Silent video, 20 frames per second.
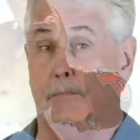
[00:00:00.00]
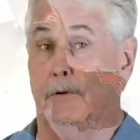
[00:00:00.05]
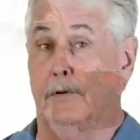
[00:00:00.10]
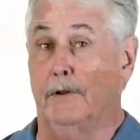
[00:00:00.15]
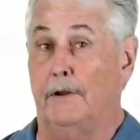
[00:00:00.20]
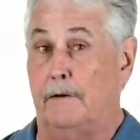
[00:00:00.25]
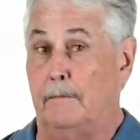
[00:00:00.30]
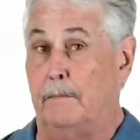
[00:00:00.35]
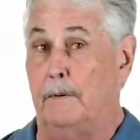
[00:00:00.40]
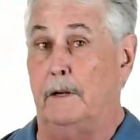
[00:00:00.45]

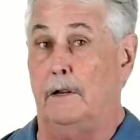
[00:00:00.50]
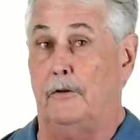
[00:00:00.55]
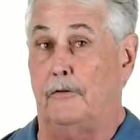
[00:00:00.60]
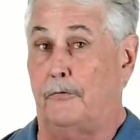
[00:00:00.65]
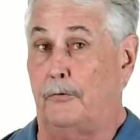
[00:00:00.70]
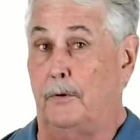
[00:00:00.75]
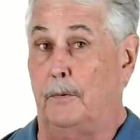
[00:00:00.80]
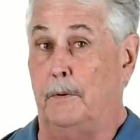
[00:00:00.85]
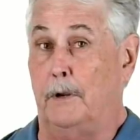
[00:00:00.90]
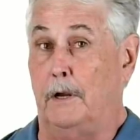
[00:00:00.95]
believe me, in
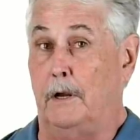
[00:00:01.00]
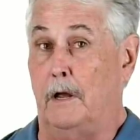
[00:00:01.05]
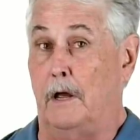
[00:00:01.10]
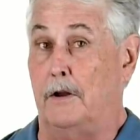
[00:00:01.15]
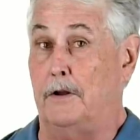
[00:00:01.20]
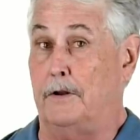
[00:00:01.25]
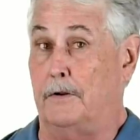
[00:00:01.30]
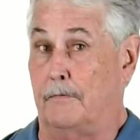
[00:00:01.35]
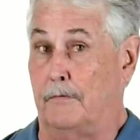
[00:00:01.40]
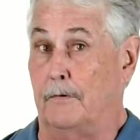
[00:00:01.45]
swimming, a
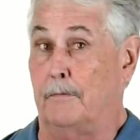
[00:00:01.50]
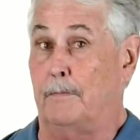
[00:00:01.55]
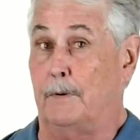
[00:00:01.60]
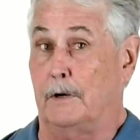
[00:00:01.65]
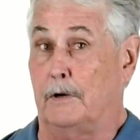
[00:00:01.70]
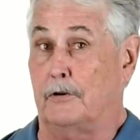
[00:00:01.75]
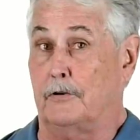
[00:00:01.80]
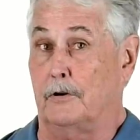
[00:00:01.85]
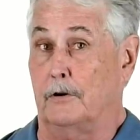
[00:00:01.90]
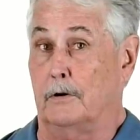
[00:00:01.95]
different
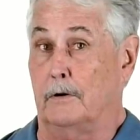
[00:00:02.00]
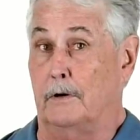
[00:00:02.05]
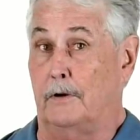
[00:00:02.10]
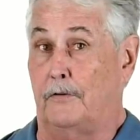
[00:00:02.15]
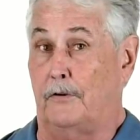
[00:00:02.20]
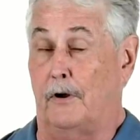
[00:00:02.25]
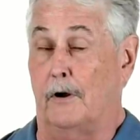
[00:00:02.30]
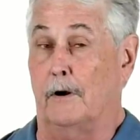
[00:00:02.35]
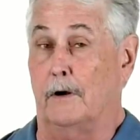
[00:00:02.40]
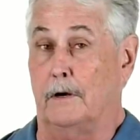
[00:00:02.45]
picture
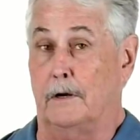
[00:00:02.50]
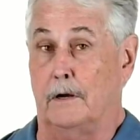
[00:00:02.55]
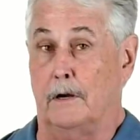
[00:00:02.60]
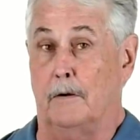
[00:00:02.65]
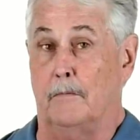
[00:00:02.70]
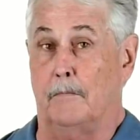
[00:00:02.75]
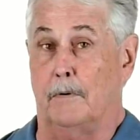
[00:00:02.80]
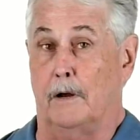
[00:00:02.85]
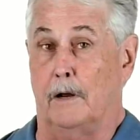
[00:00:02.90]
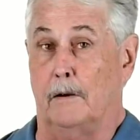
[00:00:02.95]
is hard to
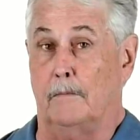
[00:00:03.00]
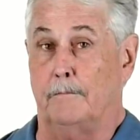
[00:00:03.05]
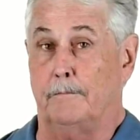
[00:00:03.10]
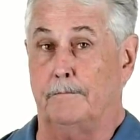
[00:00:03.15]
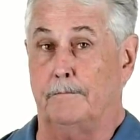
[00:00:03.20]
come by.